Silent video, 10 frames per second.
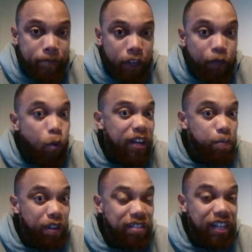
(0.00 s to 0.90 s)
If
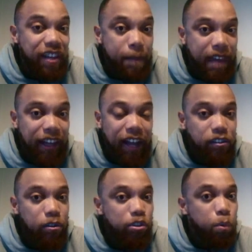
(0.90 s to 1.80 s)
Westbrook say something like that
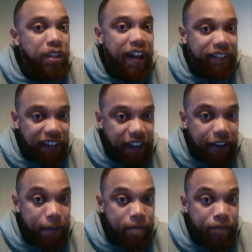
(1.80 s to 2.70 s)
to you, you would not say
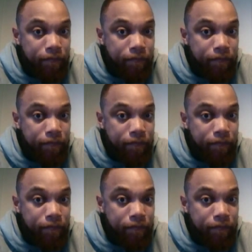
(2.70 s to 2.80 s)
that.